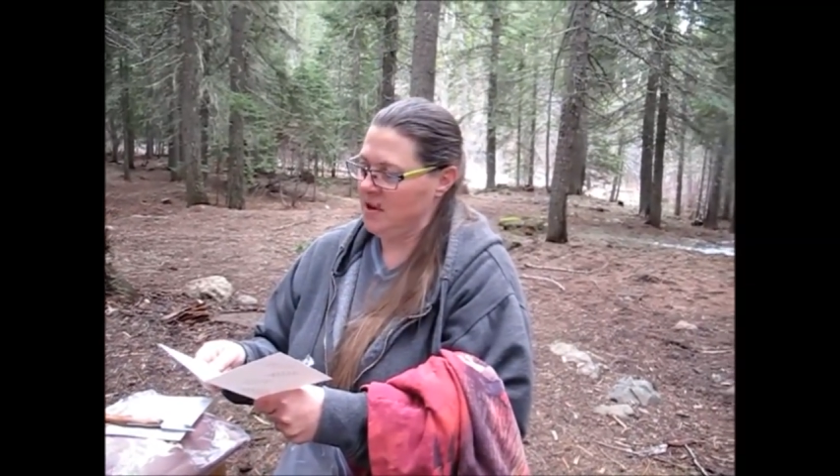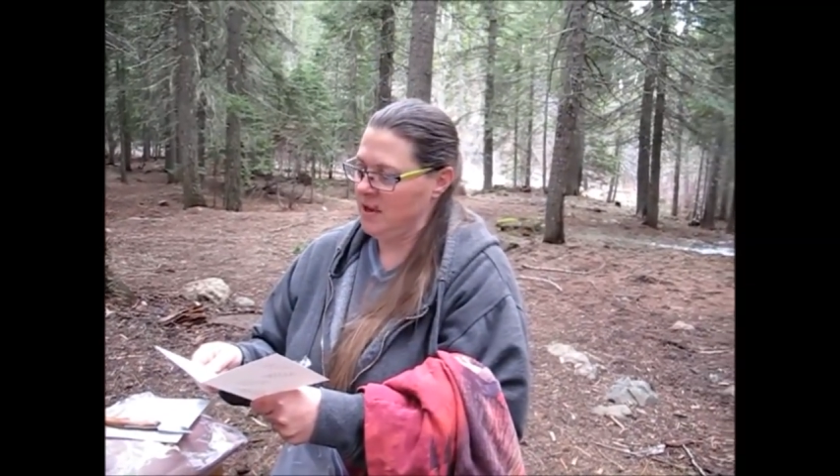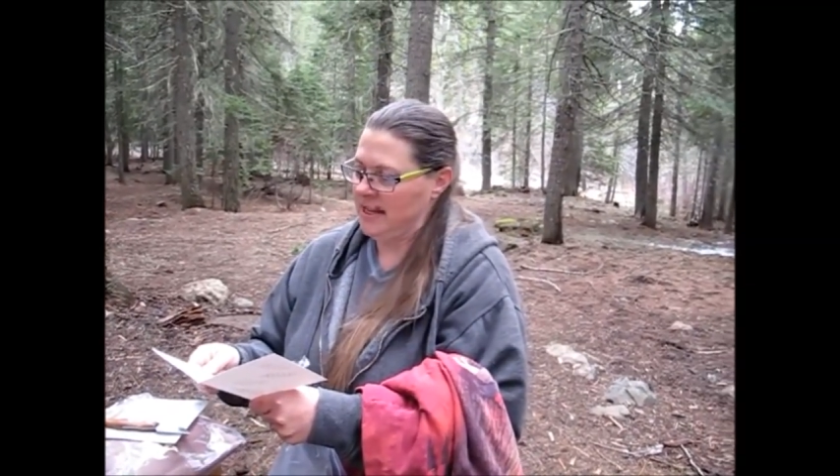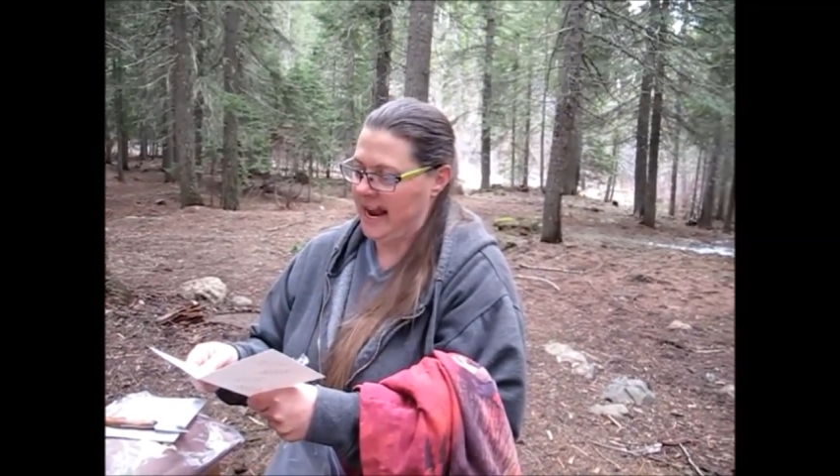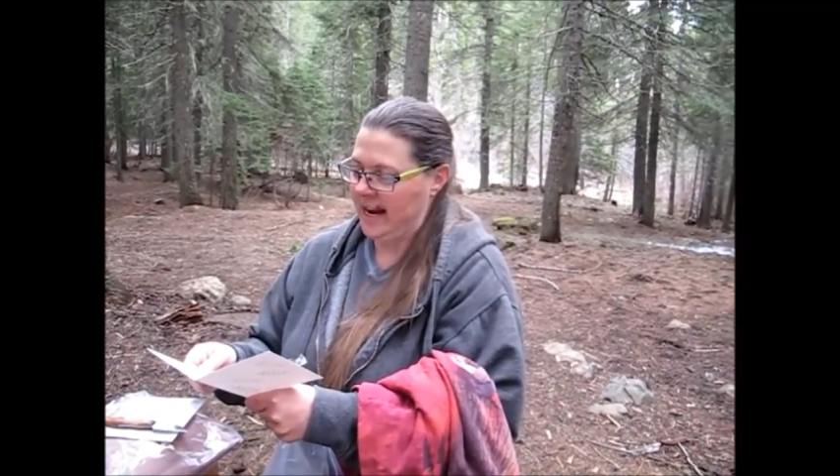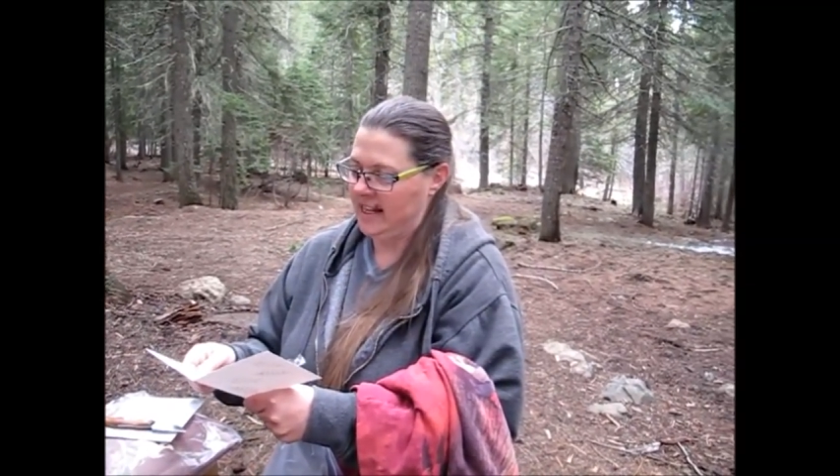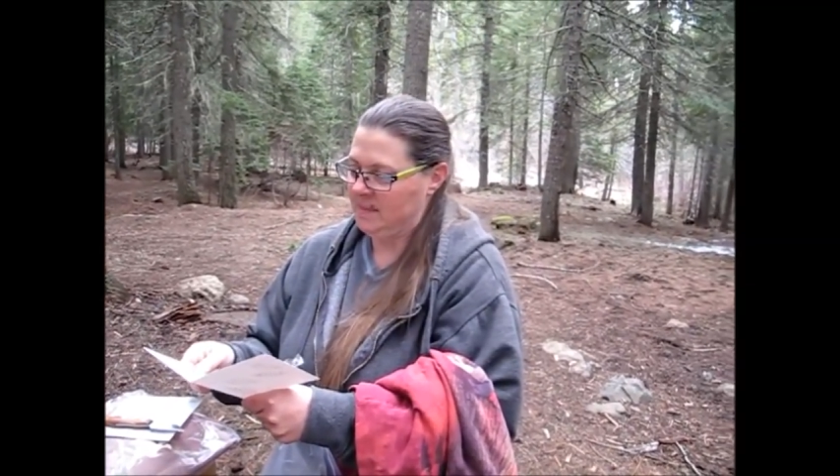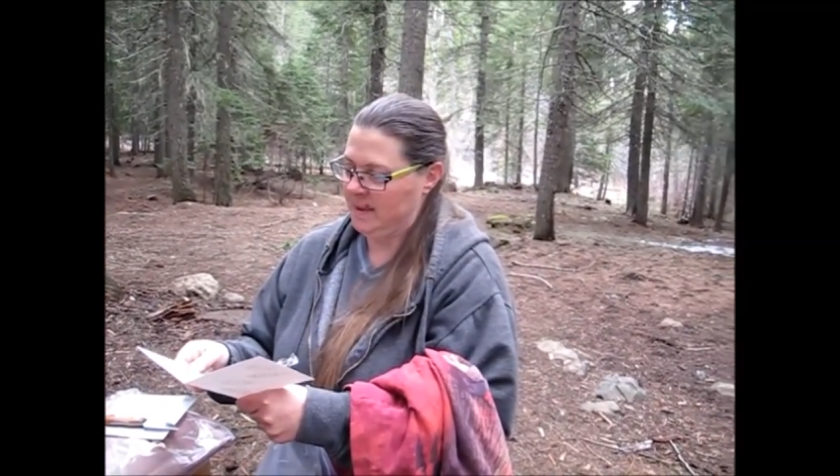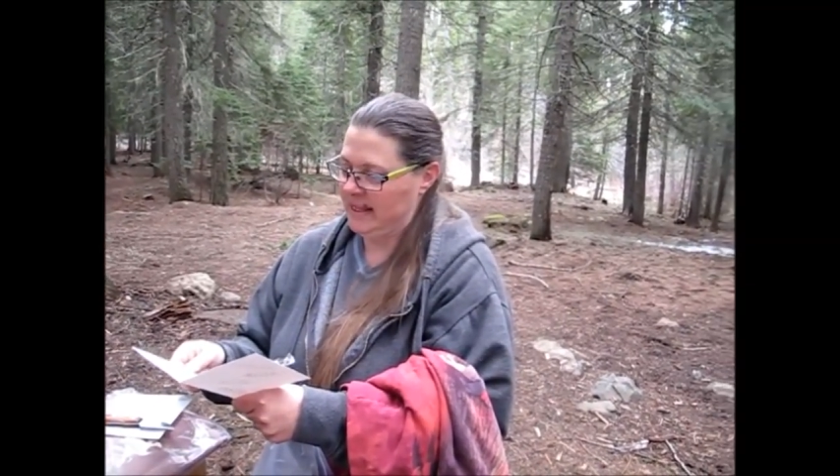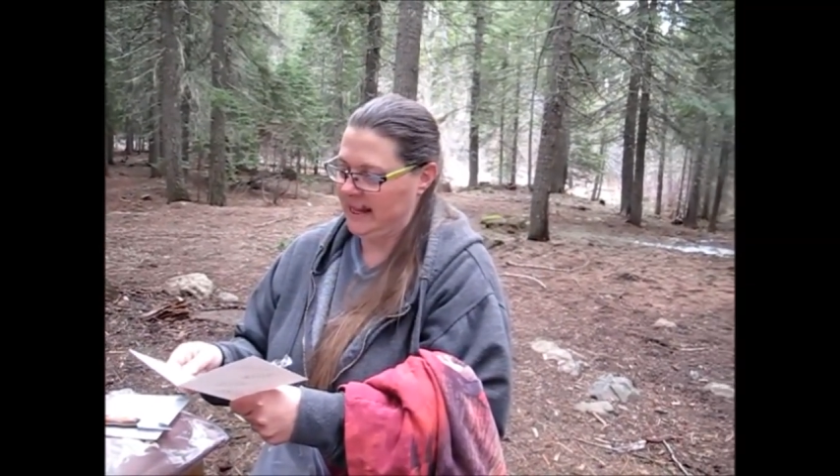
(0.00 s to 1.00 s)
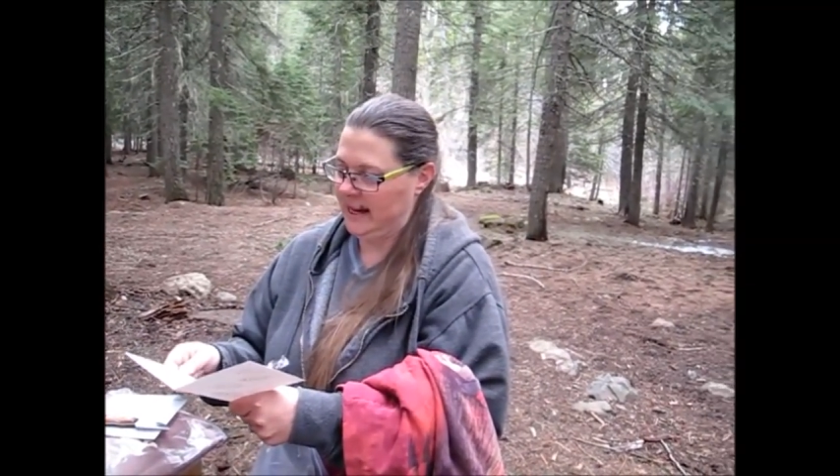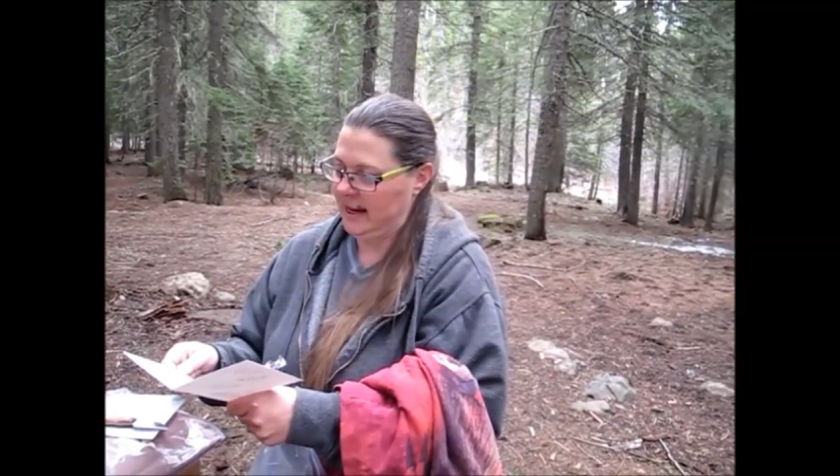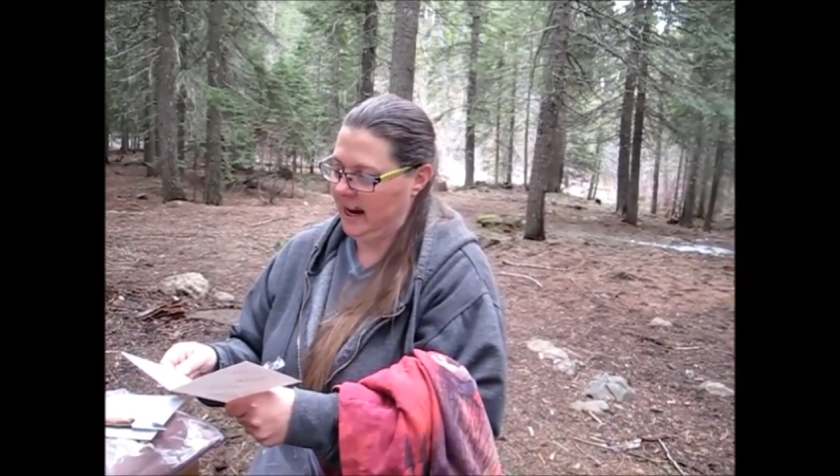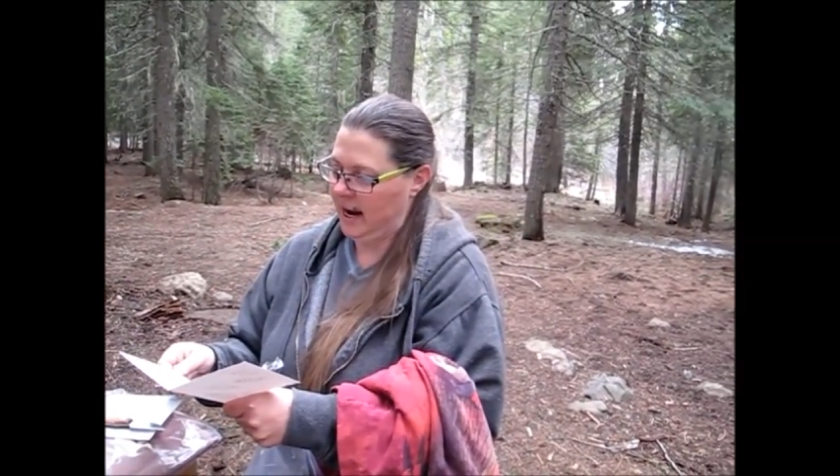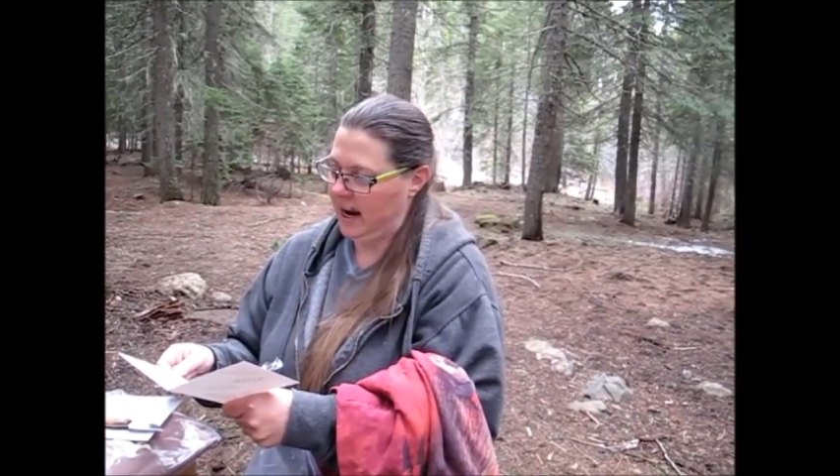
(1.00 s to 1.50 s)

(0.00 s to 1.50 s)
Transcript: though the tag is missing.